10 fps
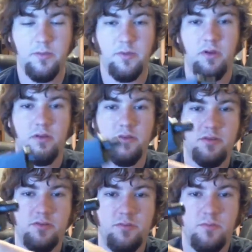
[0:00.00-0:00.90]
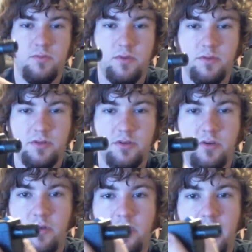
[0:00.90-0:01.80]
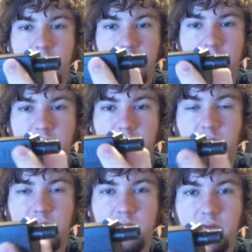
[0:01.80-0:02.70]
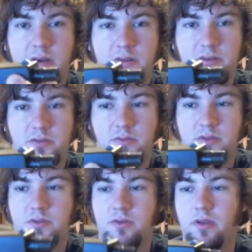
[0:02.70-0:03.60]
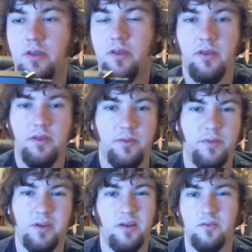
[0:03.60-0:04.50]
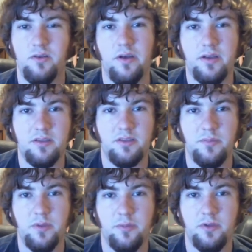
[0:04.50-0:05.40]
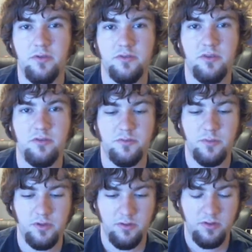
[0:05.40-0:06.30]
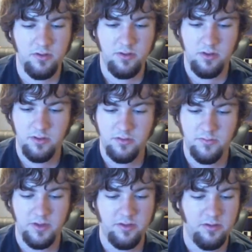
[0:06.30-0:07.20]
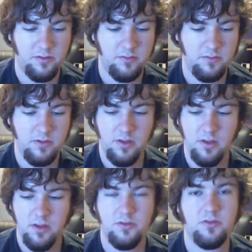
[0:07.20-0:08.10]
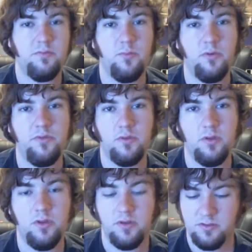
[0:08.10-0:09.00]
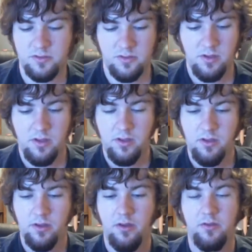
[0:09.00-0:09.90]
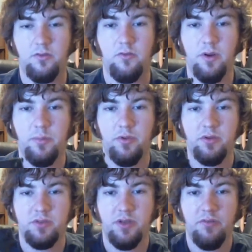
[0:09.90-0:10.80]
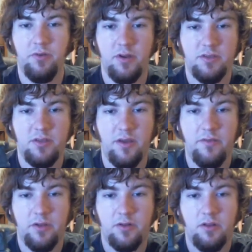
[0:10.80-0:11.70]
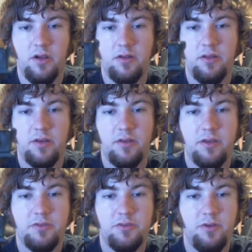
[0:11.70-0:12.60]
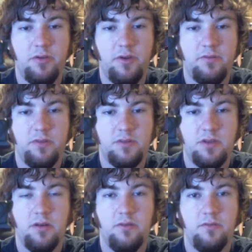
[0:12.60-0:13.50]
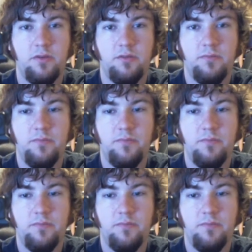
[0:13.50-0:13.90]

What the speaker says: But on this new one, they added these front serrations, which I don't know. I guess some people use those, but to me, they're just more for looks. The grip looks different. Instead of having the Glock-like texture, you have this kind of